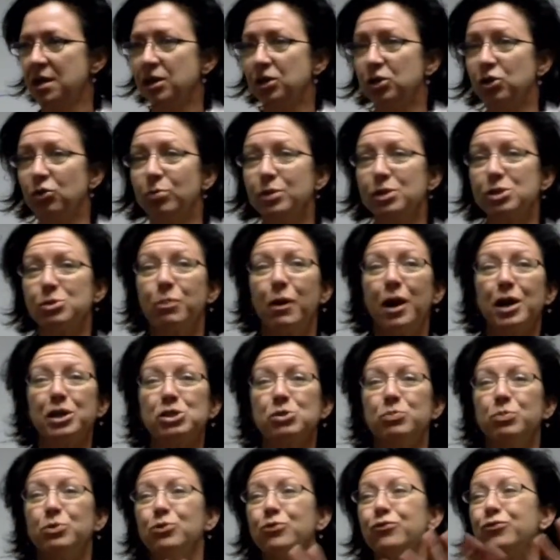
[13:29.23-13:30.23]
You're
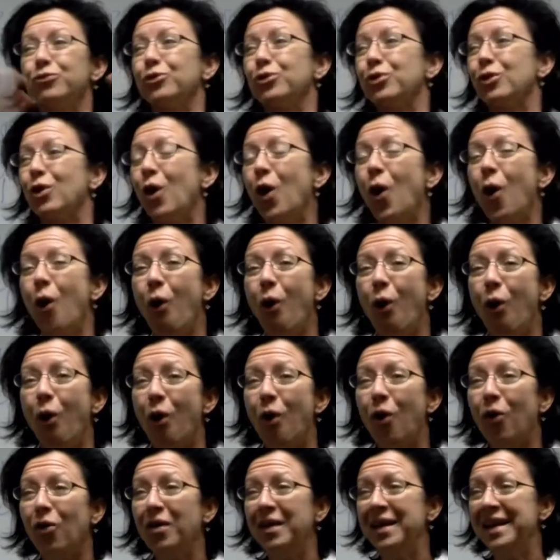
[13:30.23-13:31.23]
responsible for the
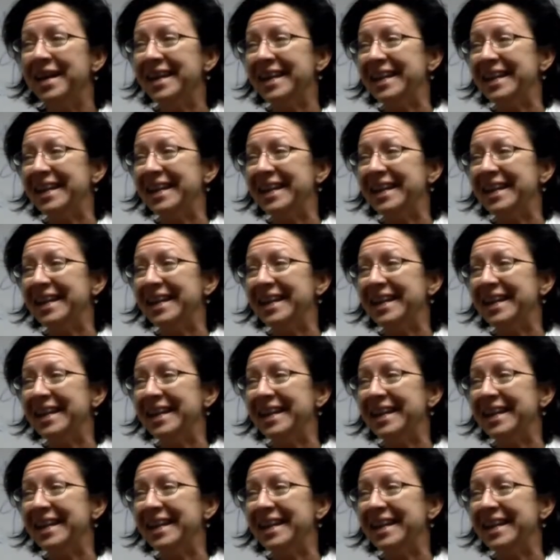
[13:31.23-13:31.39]
whole